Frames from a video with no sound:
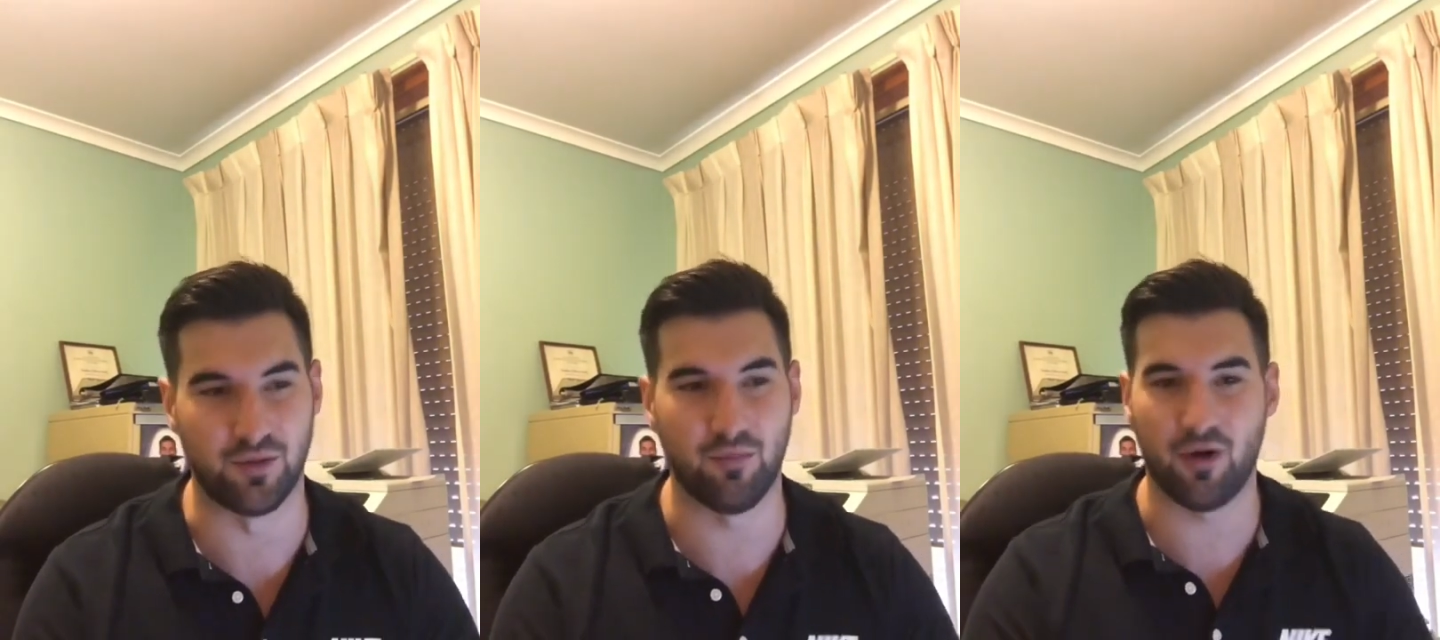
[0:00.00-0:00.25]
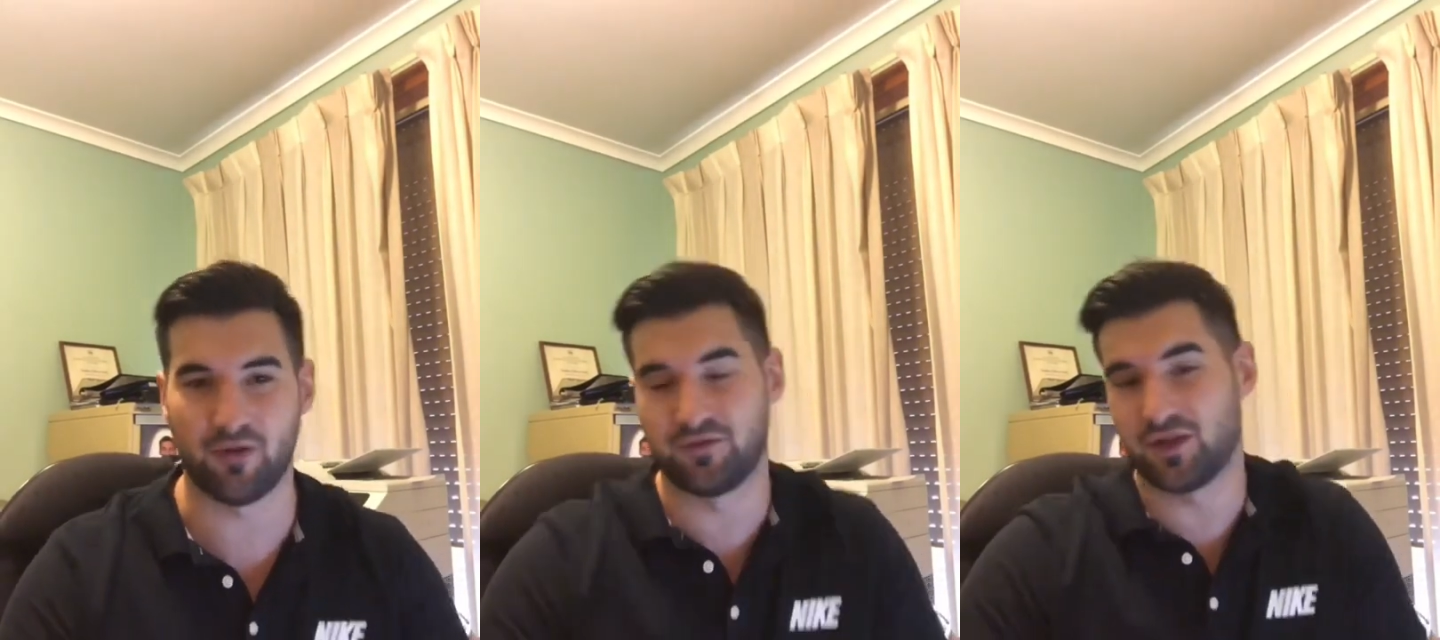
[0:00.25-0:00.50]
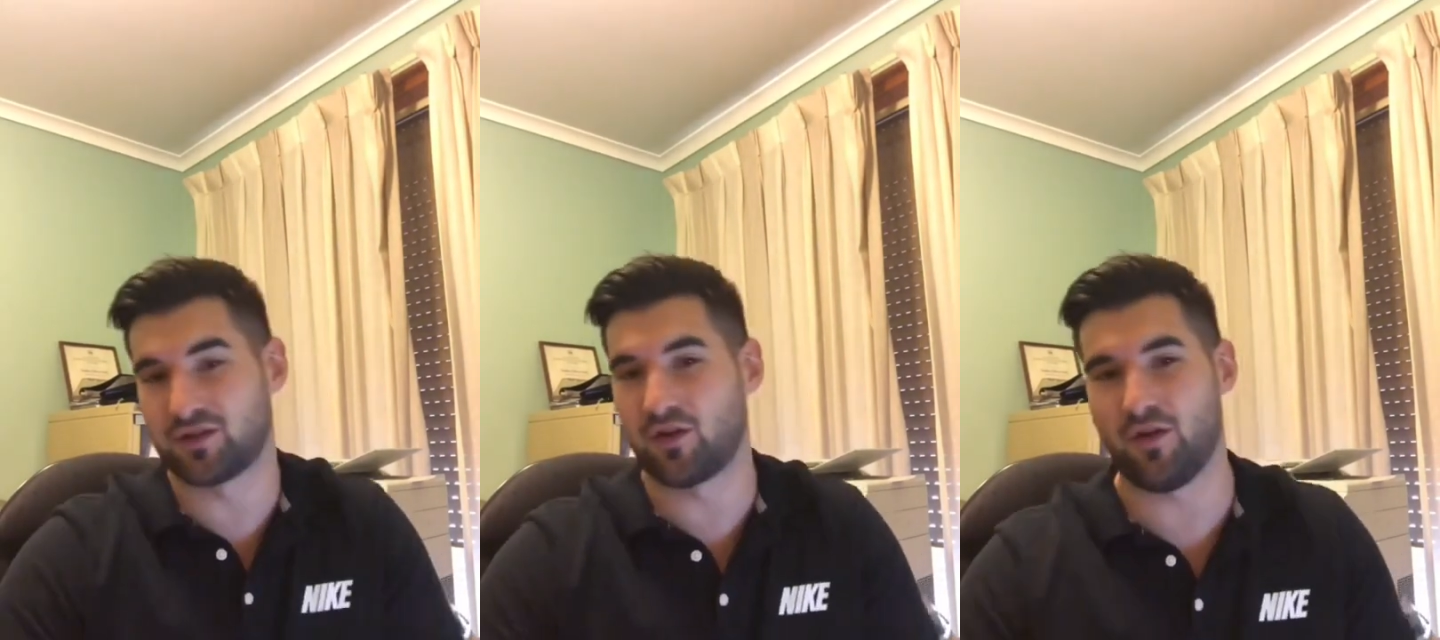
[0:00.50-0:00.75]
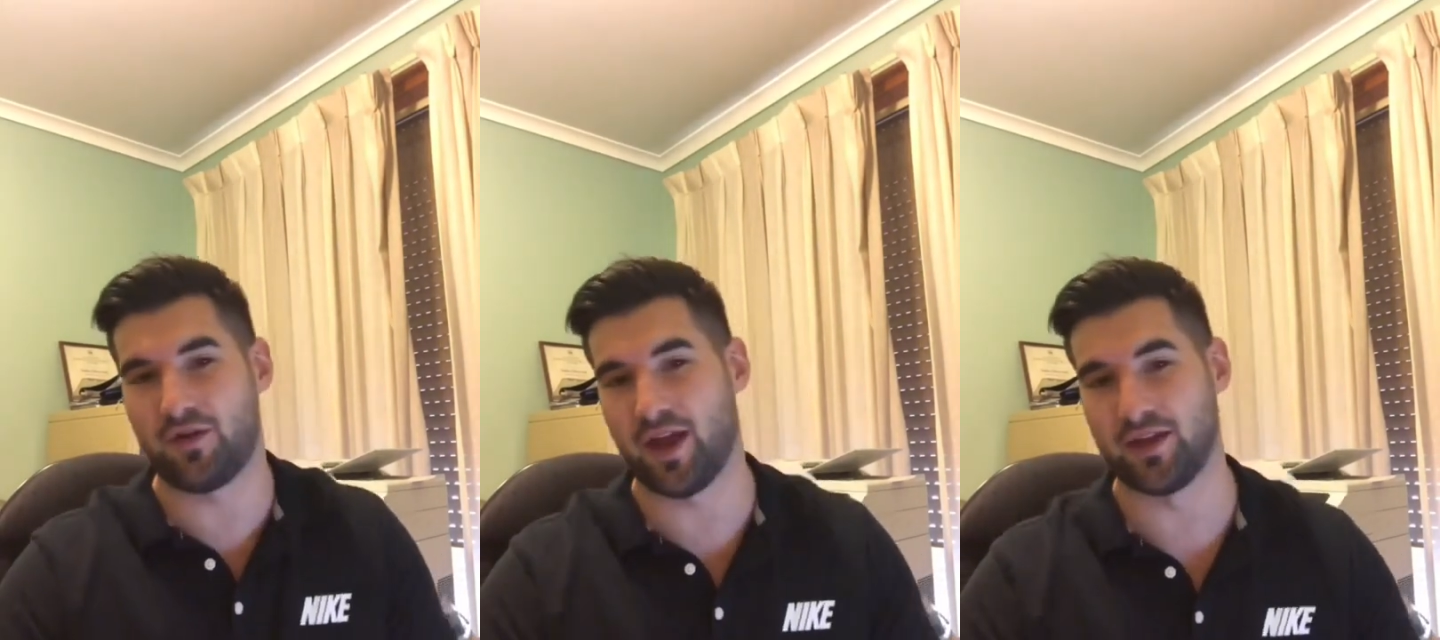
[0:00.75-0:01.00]
You might have just
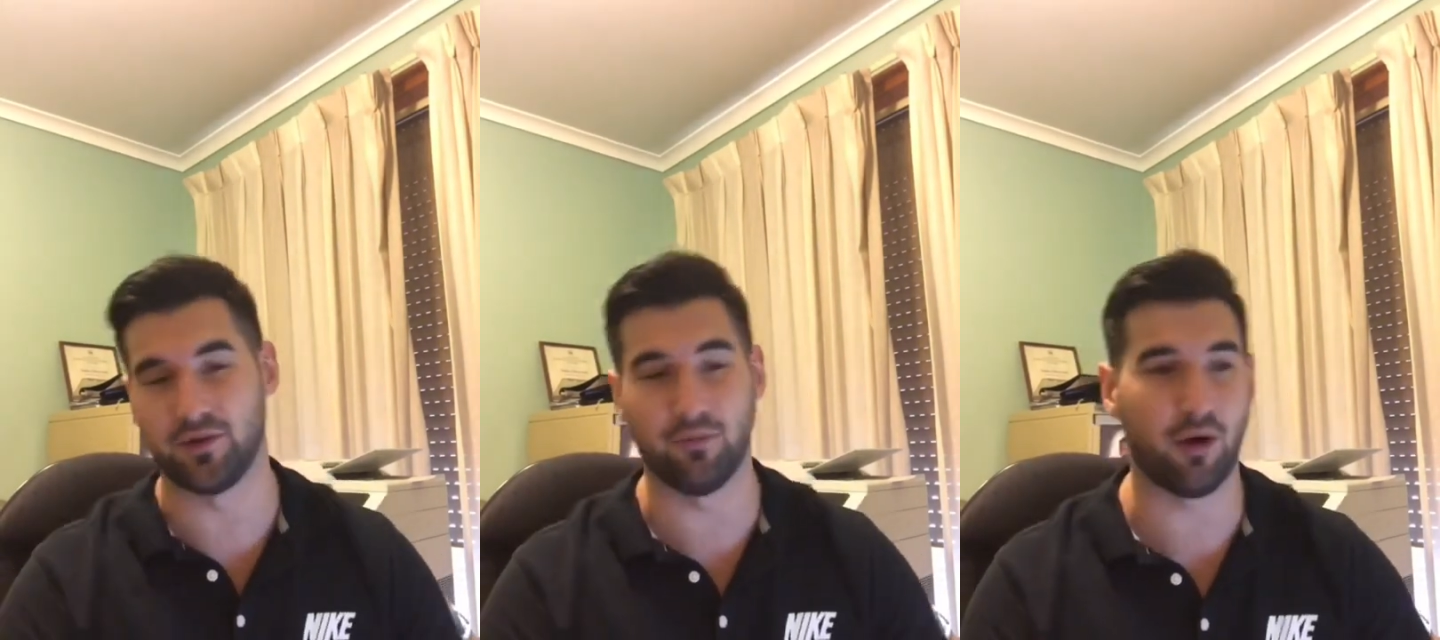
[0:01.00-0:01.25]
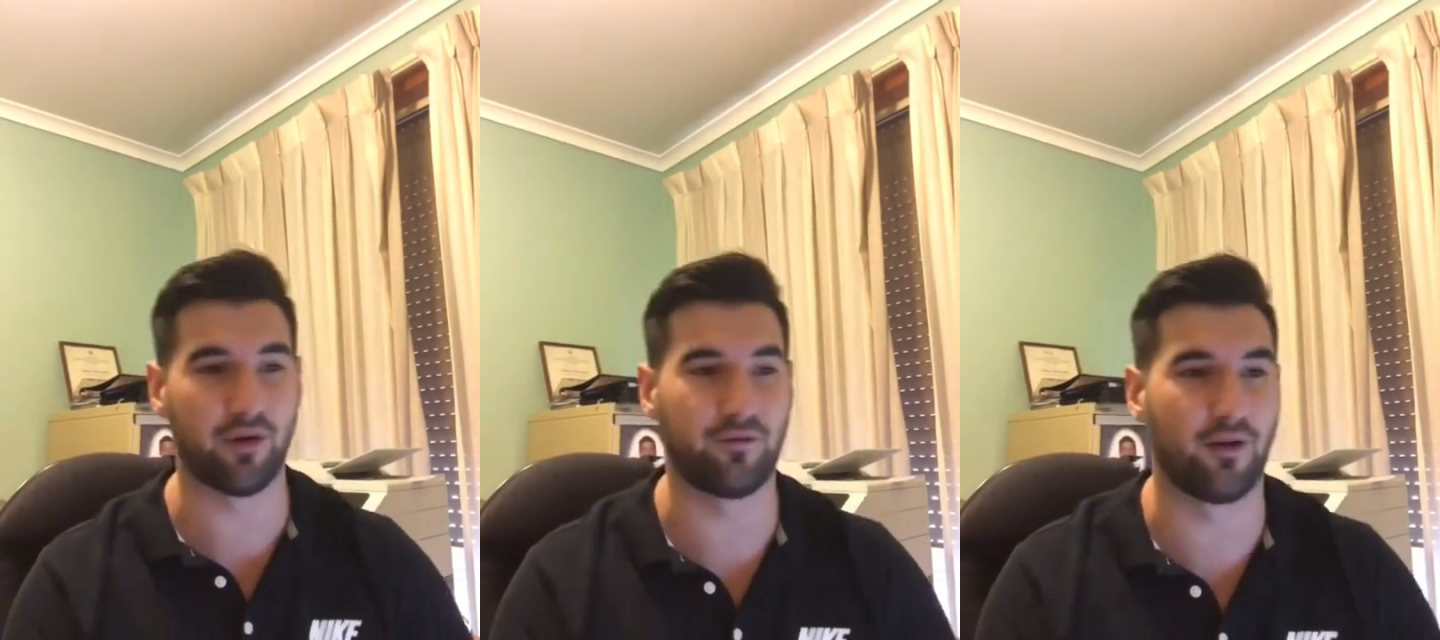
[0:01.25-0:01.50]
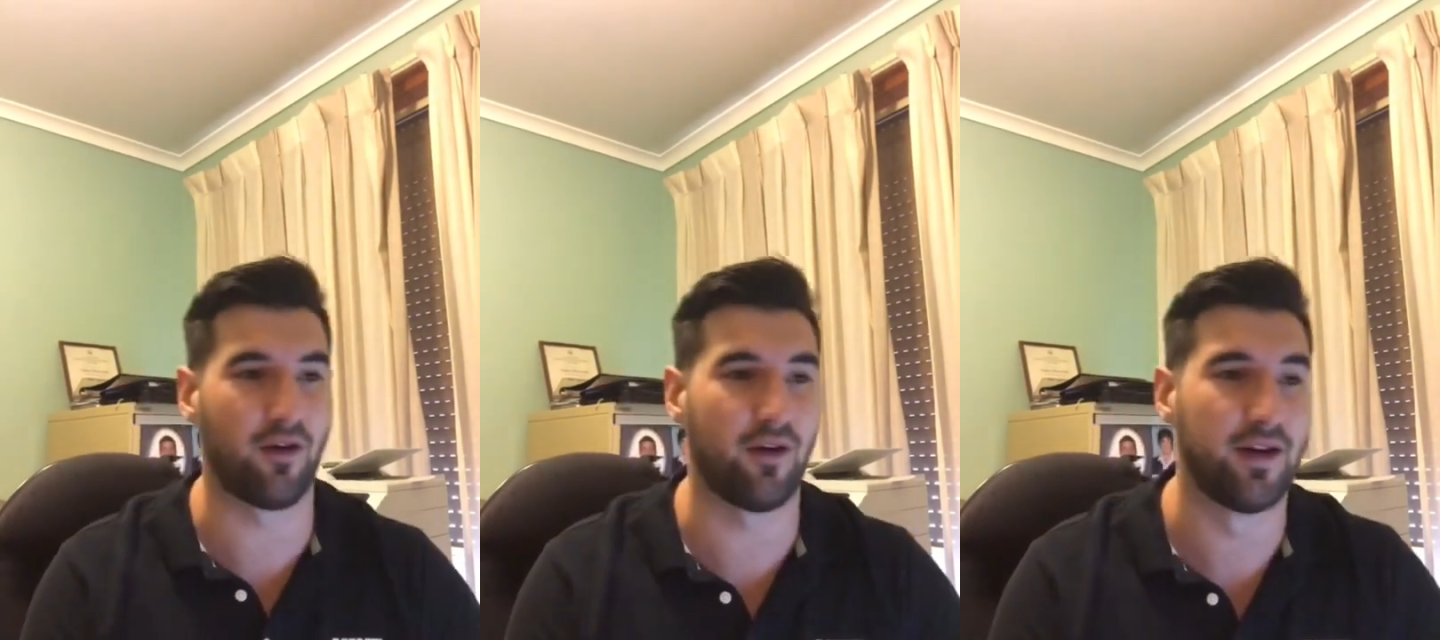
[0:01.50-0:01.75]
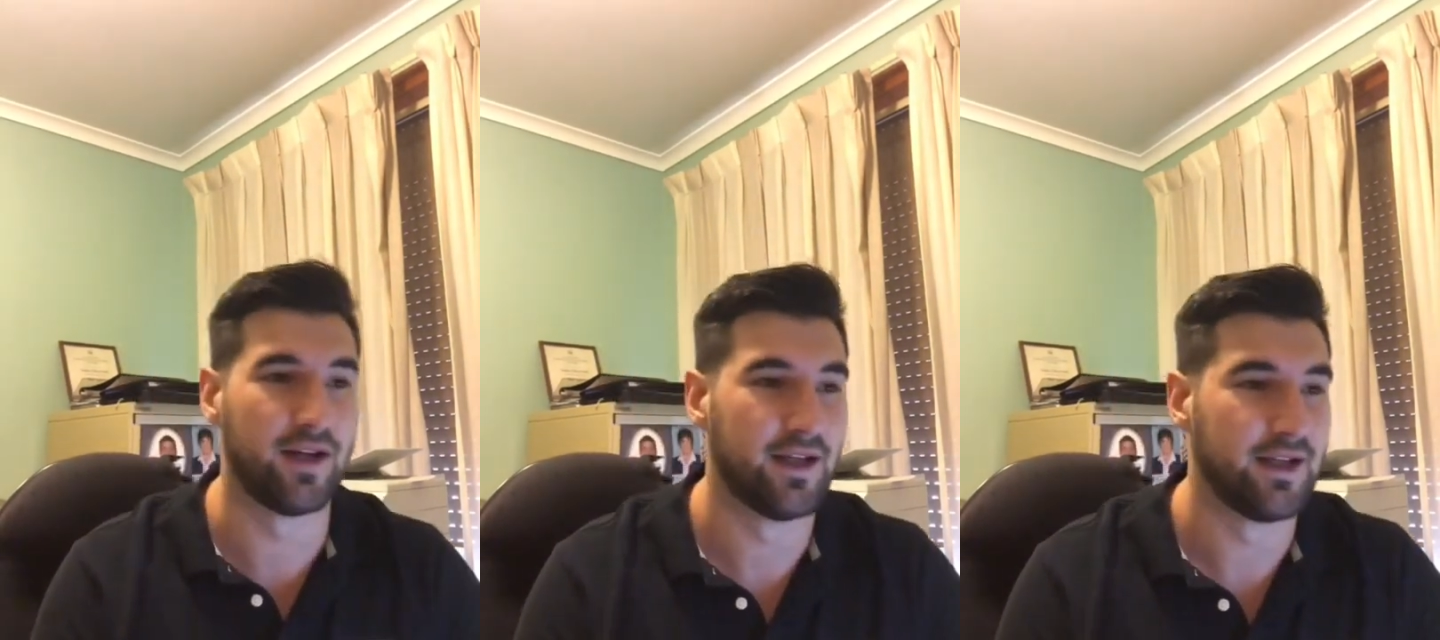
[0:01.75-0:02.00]
got that. You might have got